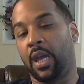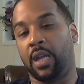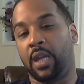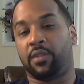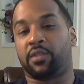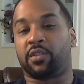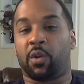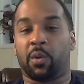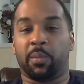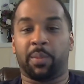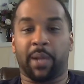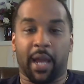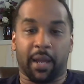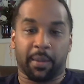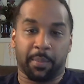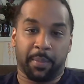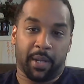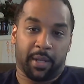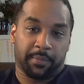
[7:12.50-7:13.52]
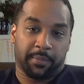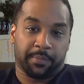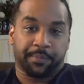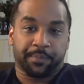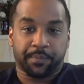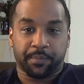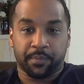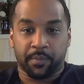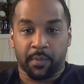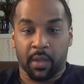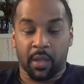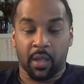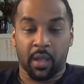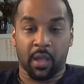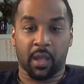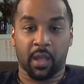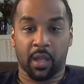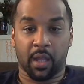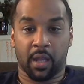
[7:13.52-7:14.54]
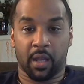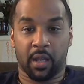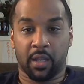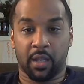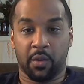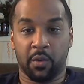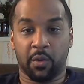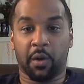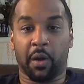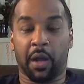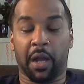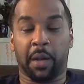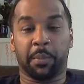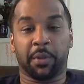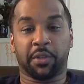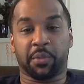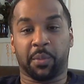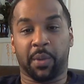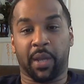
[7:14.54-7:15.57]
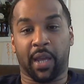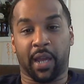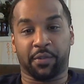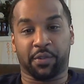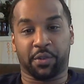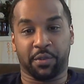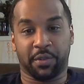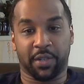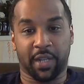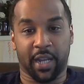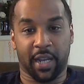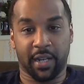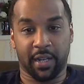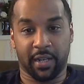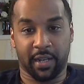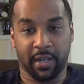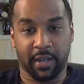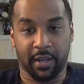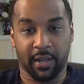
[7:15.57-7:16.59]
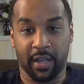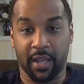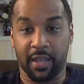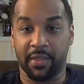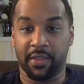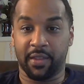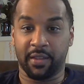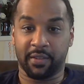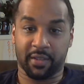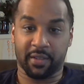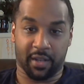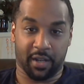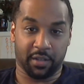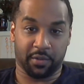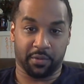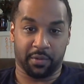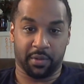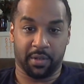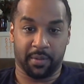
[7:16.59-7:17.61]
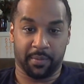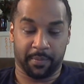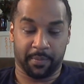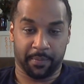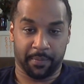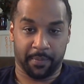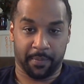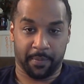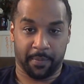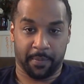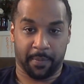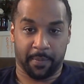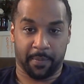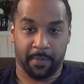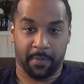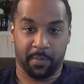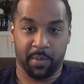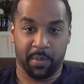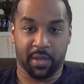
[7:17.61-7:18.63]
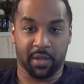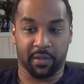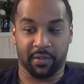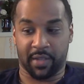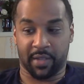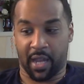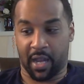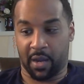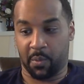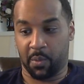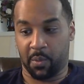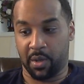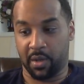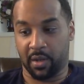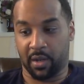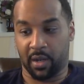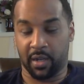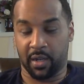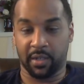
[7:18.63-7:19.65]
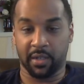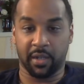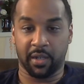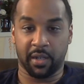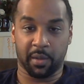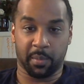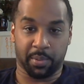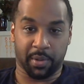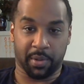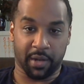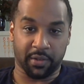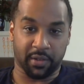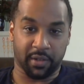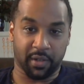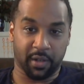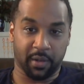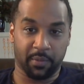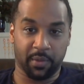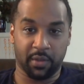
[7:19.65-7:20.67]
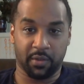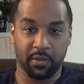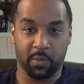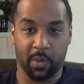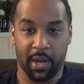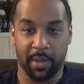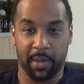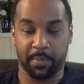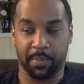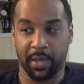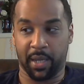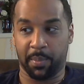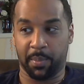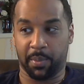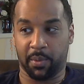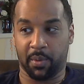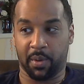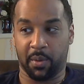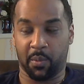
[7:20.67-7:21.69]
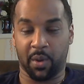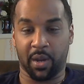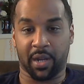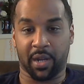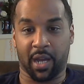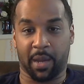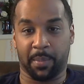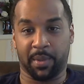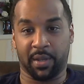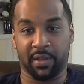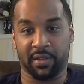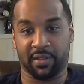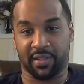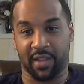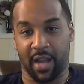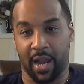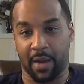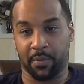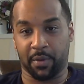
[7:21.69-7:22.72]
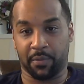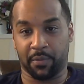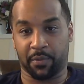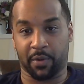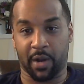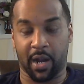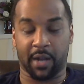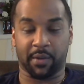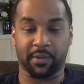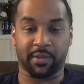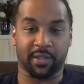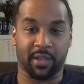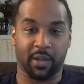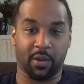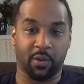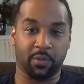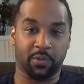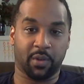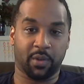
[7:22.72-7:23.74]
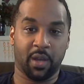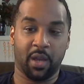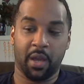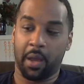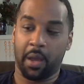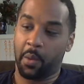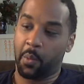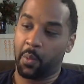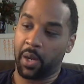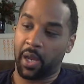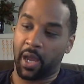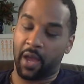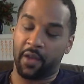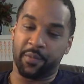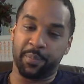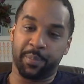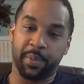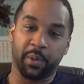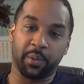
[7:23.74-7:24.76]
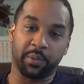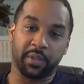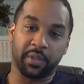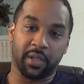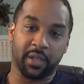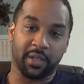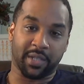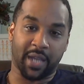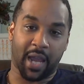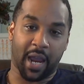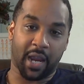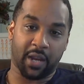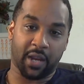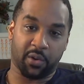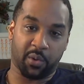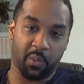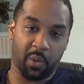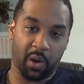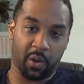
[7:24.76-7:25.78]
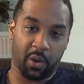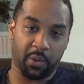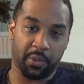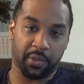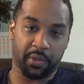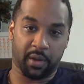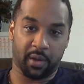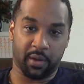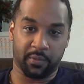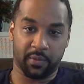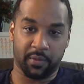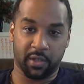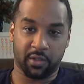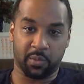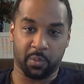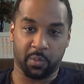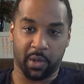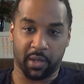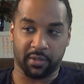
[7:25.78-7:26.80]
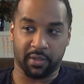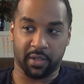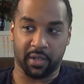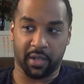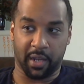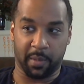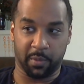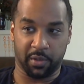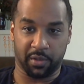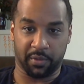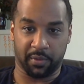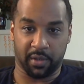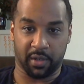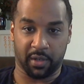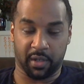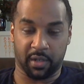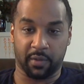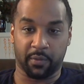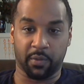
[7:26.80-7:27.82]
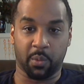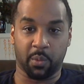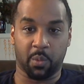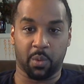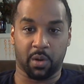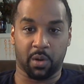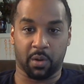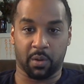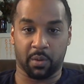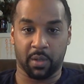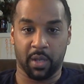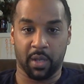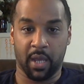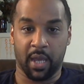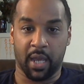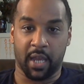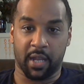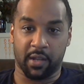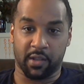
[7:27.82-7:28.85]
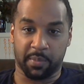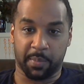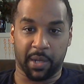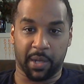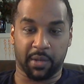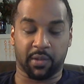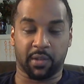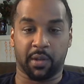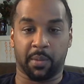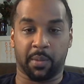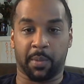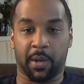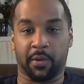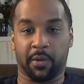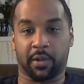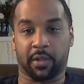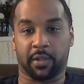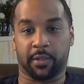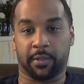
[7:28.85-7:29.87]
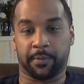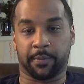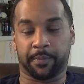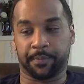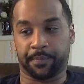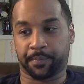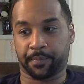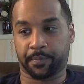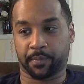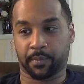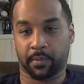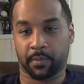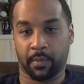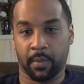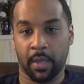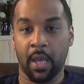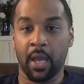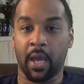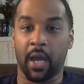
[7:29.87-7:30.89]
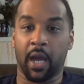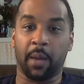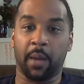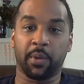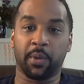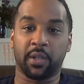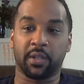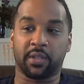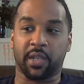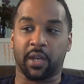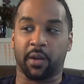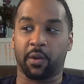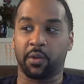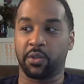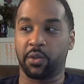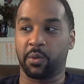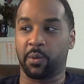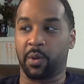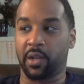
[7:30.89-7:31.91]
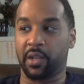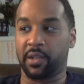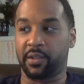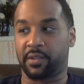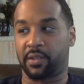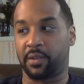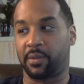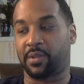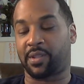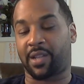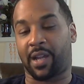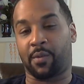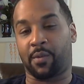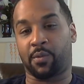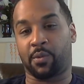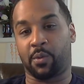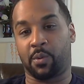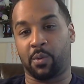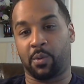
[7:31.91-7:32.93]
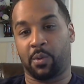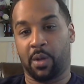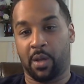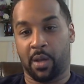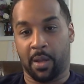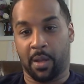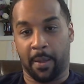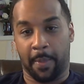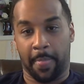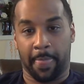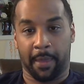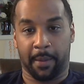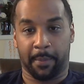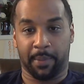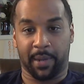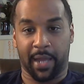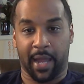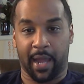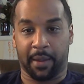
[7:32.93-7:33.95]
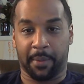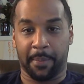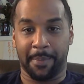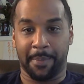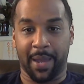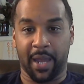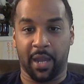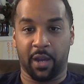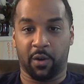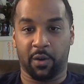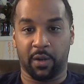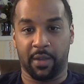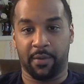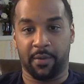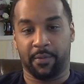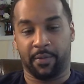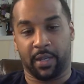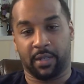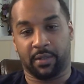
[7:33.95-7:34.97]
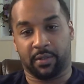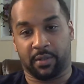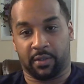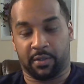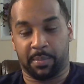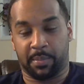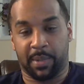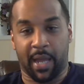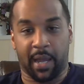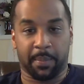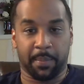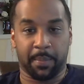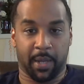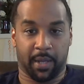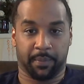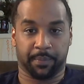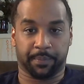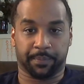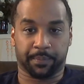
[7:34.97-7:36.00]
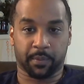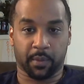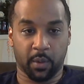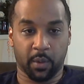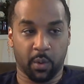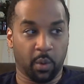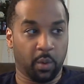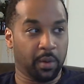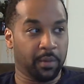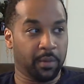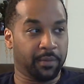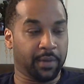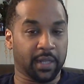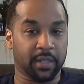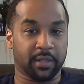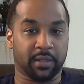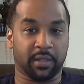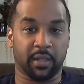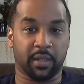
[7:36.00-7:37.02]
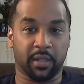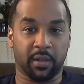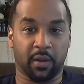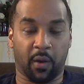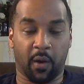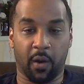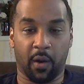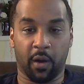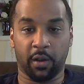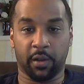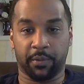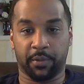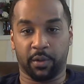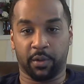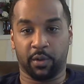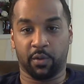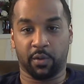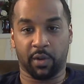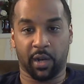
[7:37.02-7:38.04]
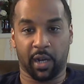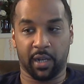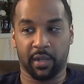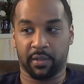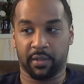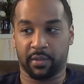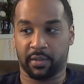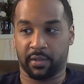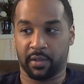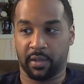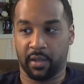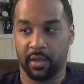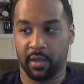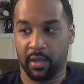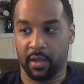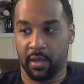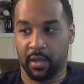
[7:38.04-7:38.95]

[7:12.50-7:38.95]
And so, black men, you know how much we have created here in this country, because now we are under the oppression of these white people and we are not being sovereign for ourselves. We have built the entire wealth of this Western Hemisphere and of the world, and especially America. I'm going to tell you a list of several black male inventors, black men, who invented all of the greatest